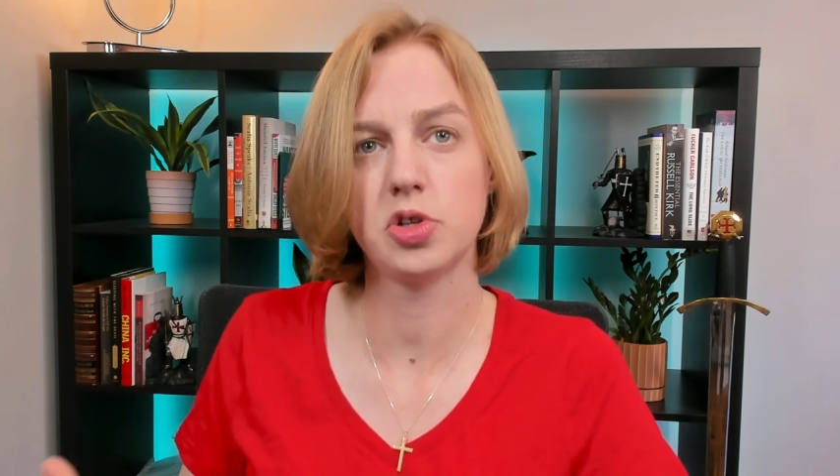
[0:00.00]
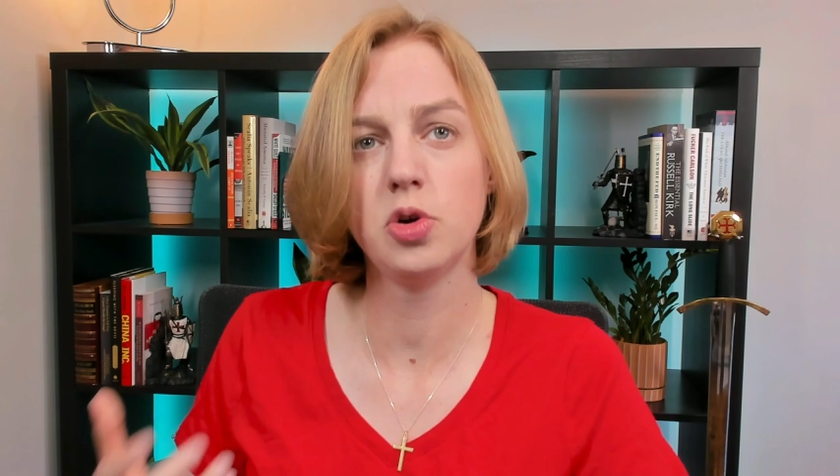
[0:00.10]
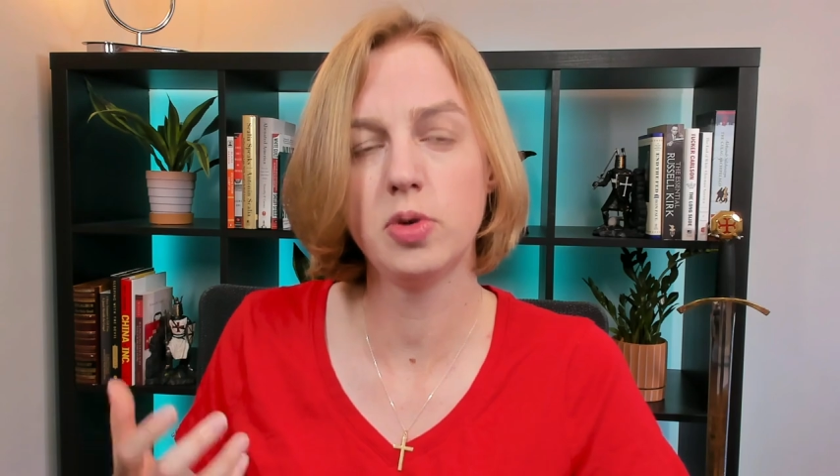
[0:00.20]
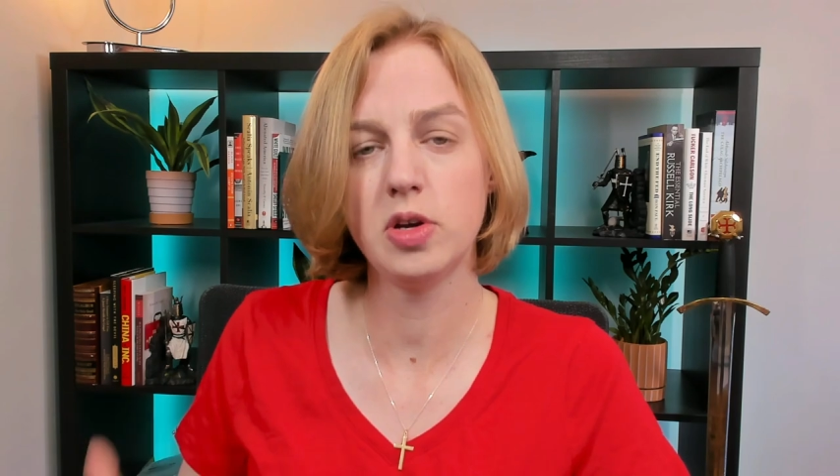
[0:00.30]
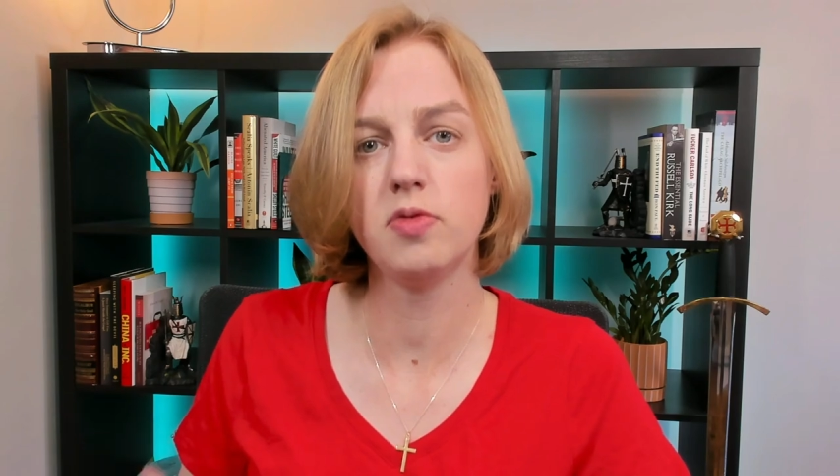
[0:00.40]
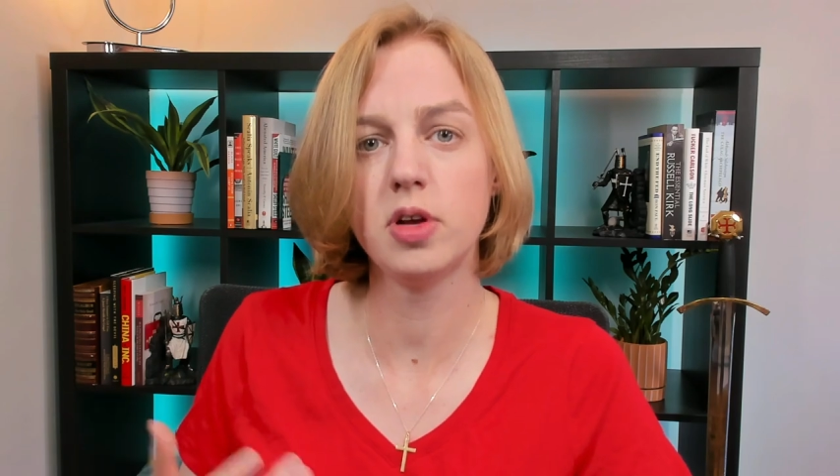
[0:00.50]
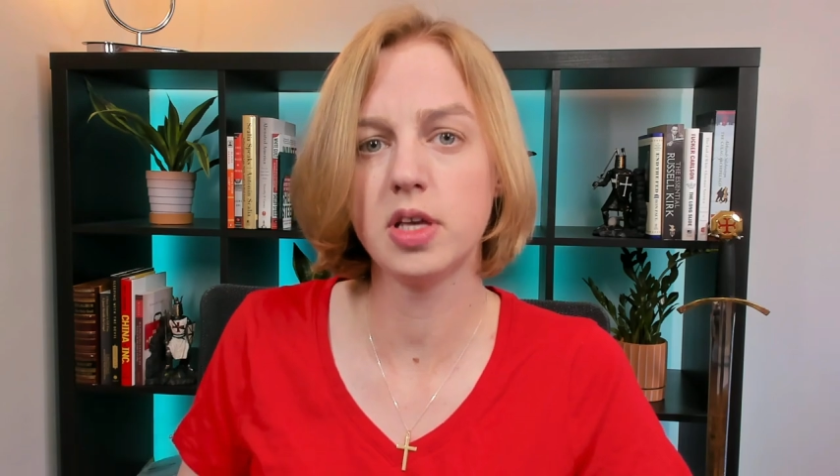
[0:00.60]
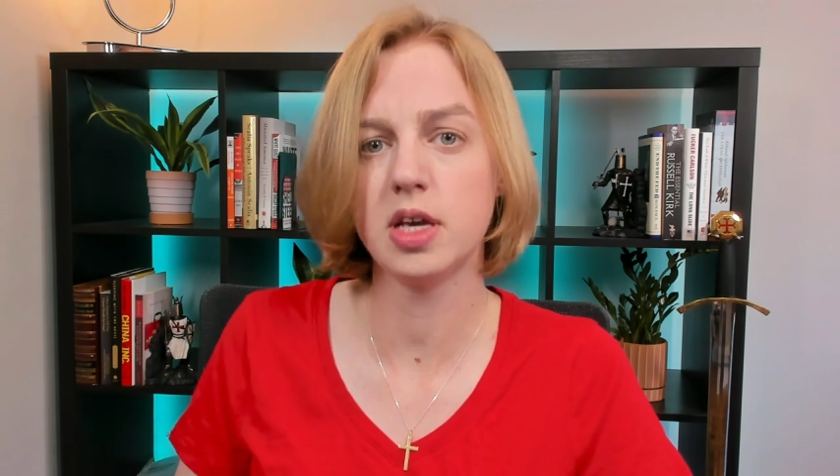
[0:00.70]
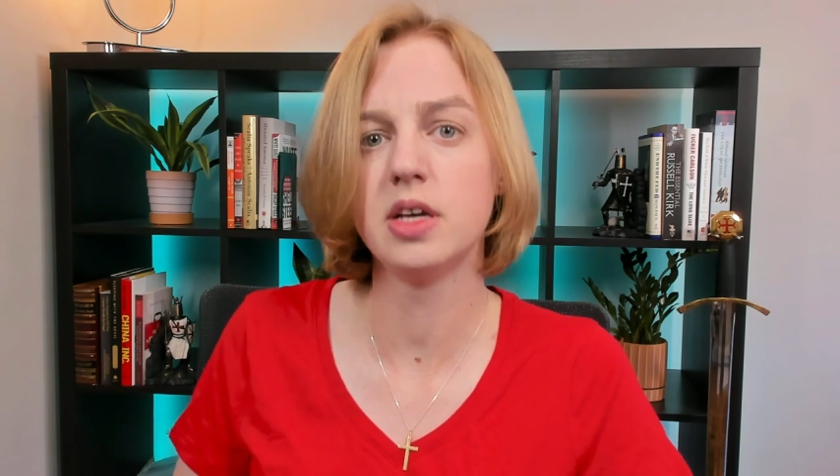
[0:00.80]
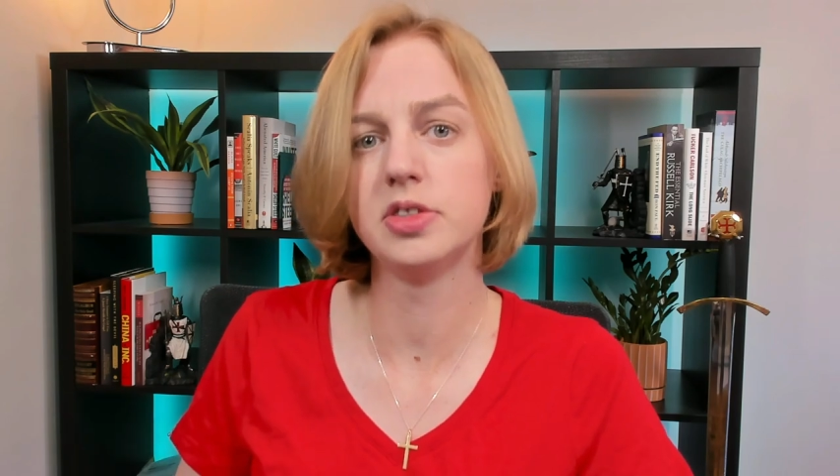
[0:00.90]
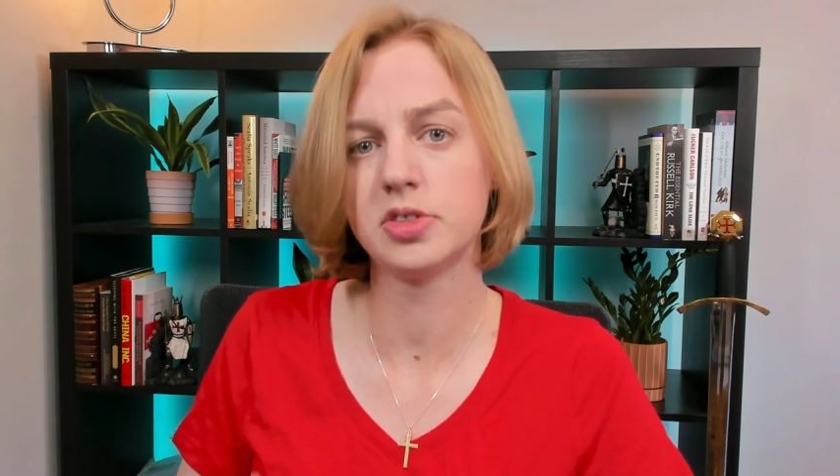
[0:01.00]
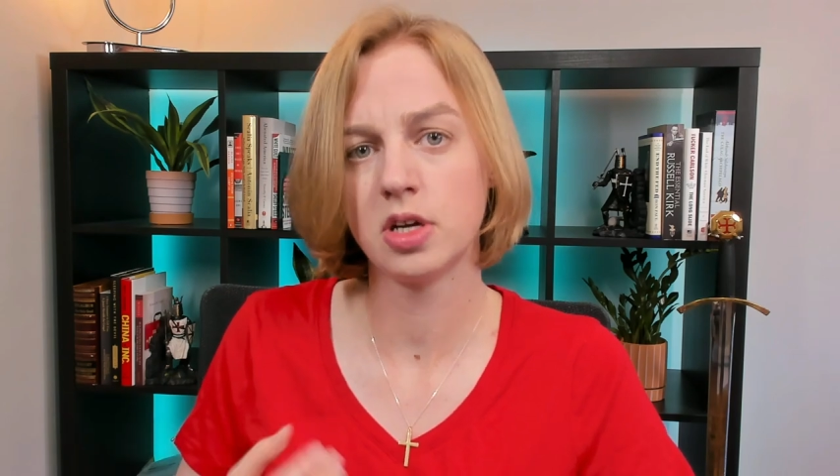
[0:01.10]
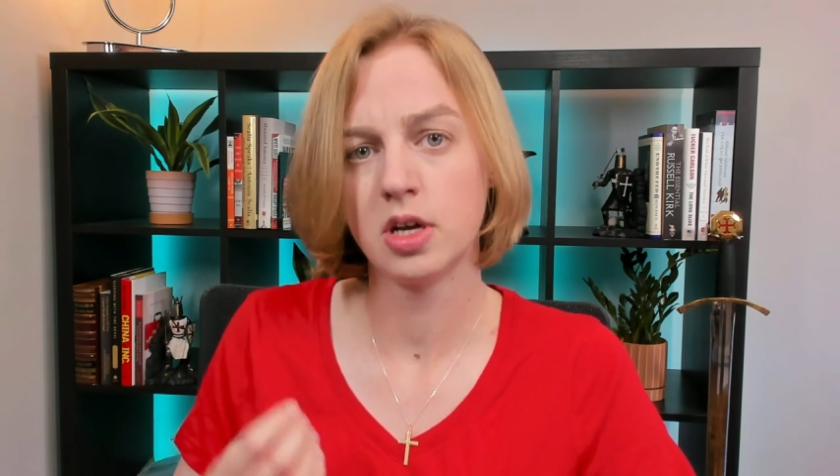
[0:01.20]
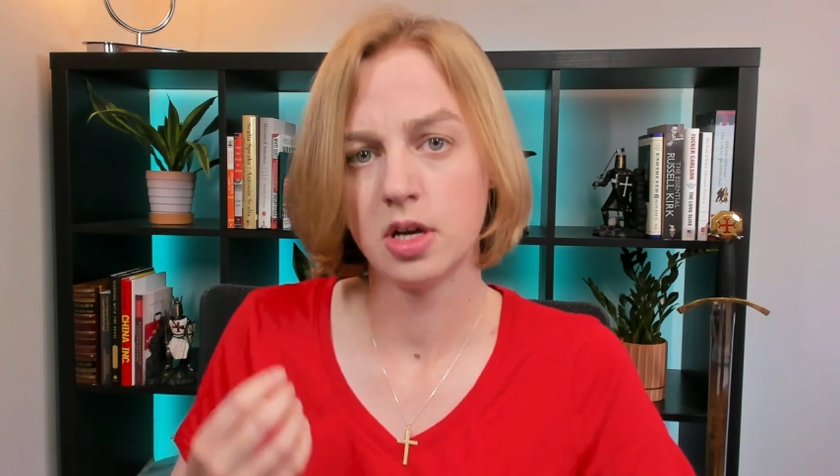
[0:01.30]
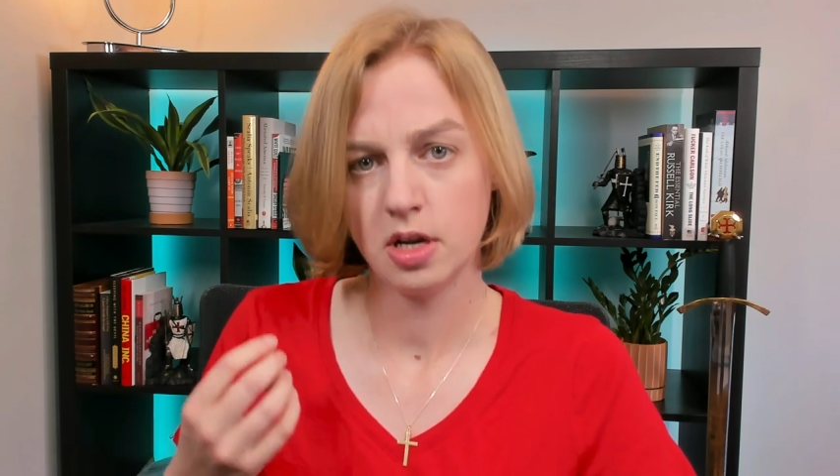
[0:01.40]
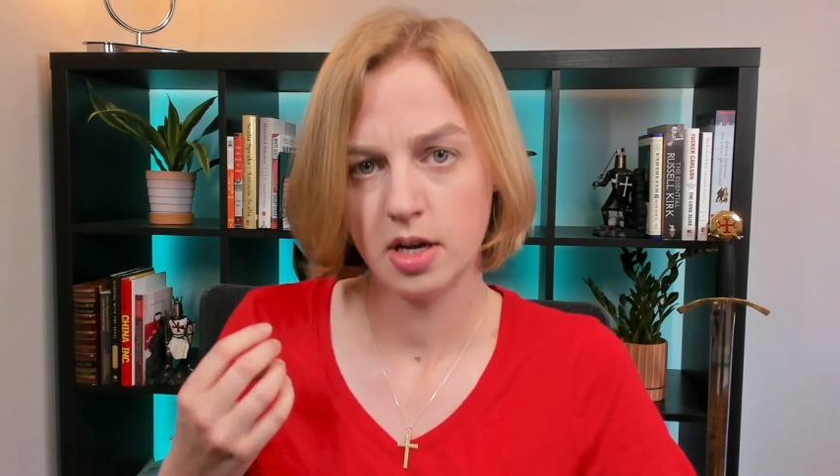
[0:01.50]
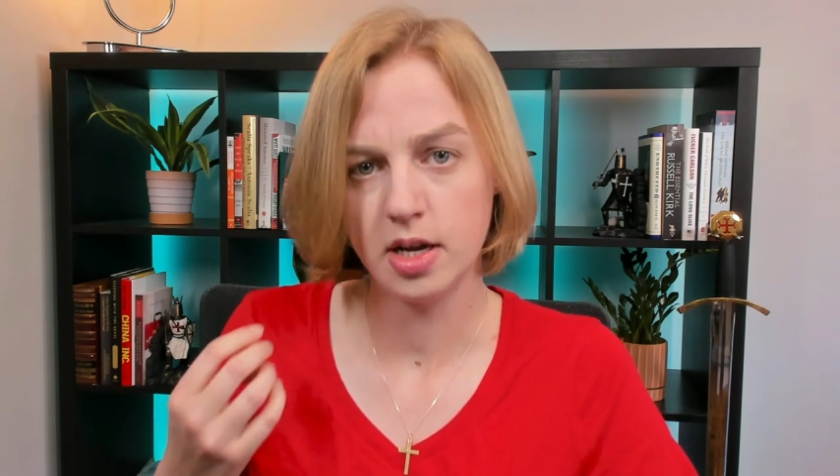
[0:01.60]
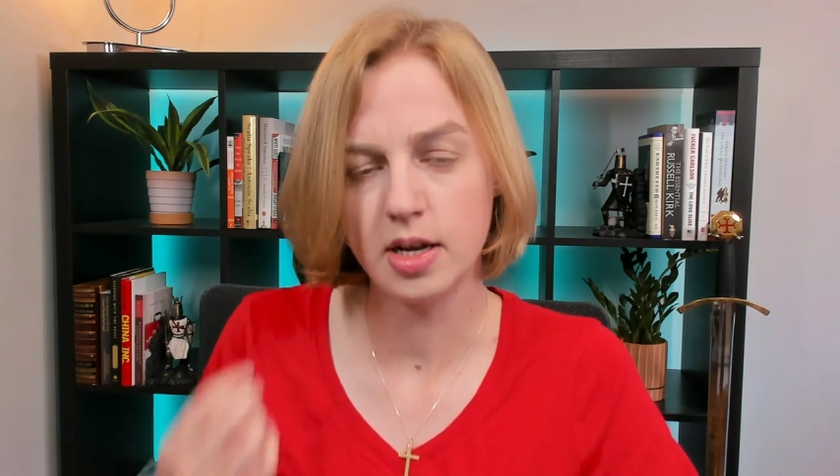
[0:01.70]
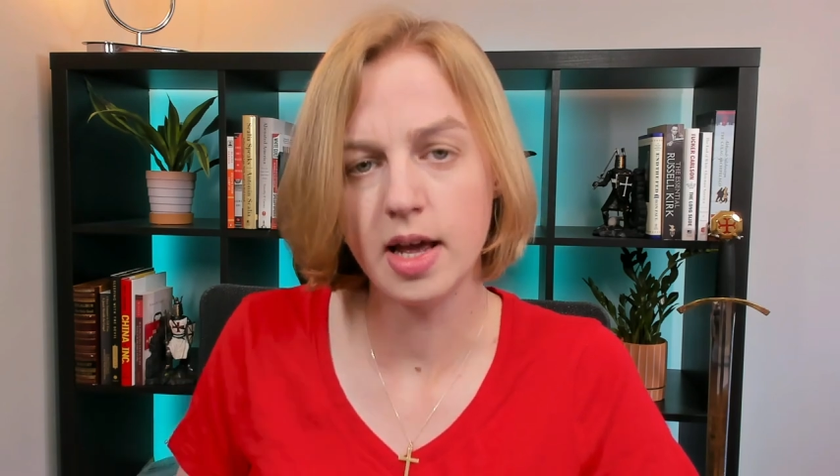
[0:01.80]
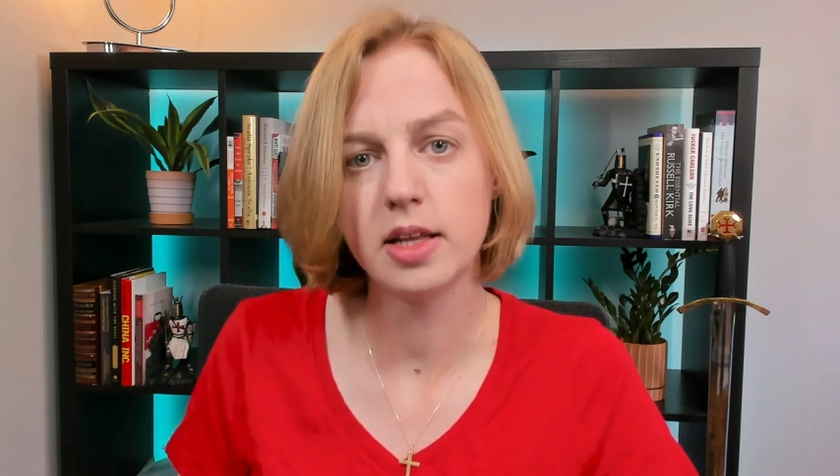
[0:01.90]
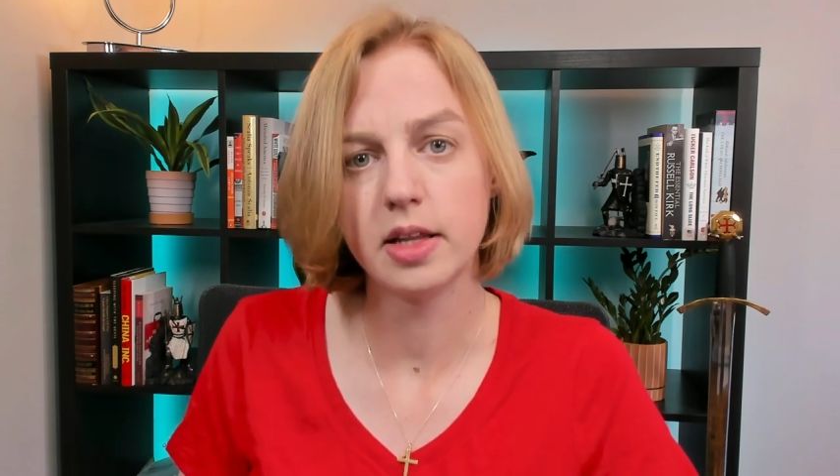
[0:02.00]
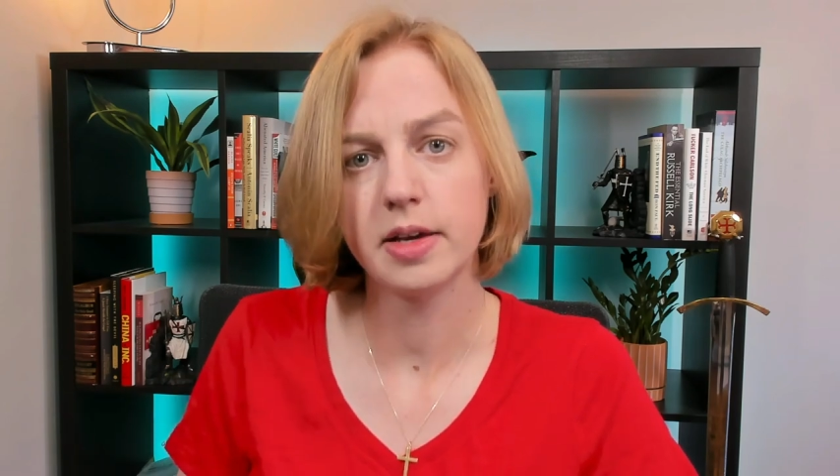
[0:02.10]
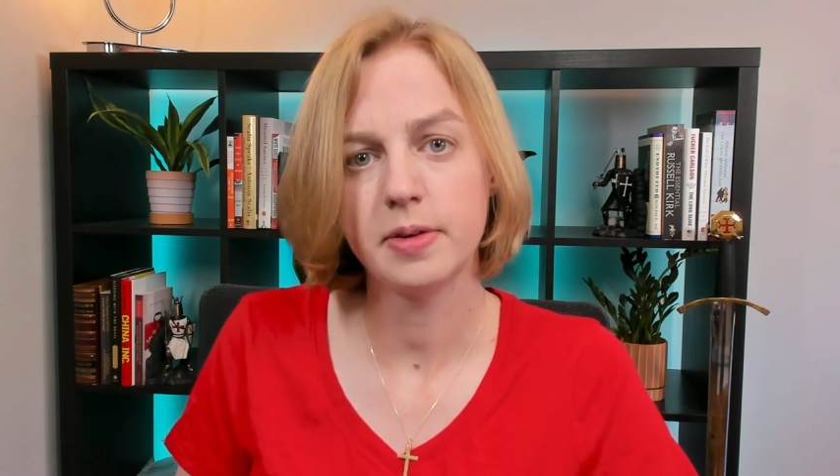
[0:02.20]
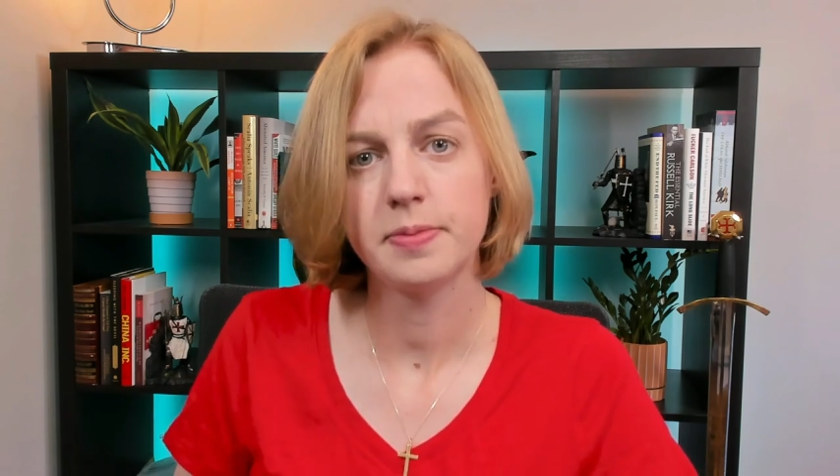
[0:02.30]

who he really is innately.